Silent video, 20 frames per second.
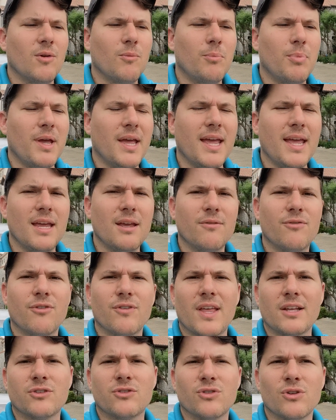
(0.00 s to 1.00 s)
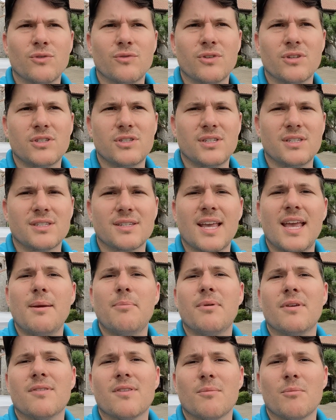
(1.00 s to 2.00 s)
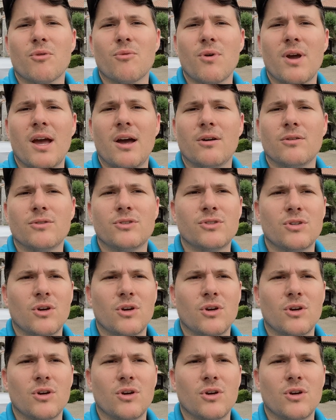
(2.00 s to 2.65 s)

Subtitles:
paying for that service is keeping them around.